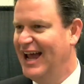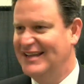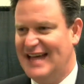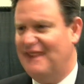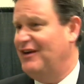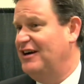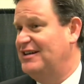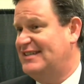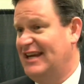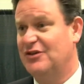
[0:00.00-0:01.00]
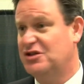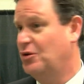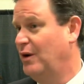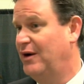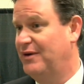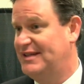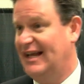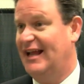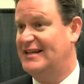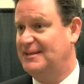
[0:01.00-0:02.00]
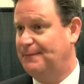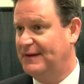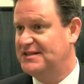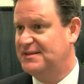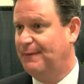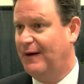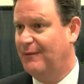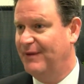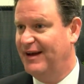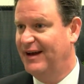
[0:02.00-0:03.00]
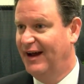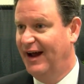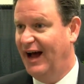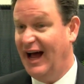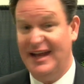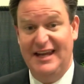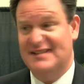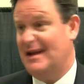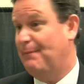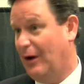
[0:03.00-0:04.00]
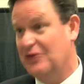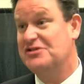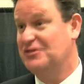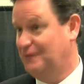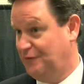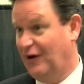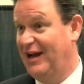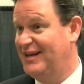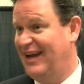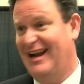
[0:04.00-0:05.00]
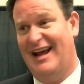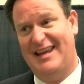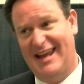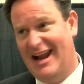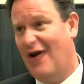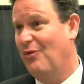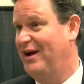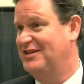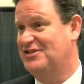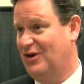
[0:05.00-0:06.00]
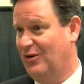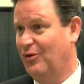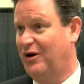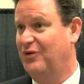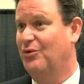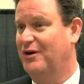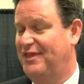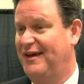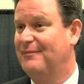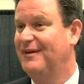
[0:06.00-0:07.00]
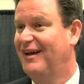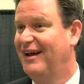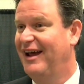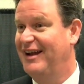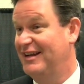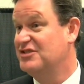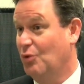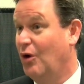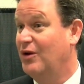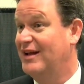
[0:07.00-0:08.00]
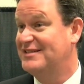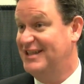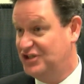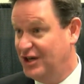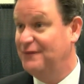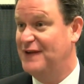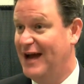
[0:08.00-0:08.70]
He's had a very distinguished career in Tallahassee Police Department. Uh, he is a personal friend, and I cannot wait to start working with him in his role as the chief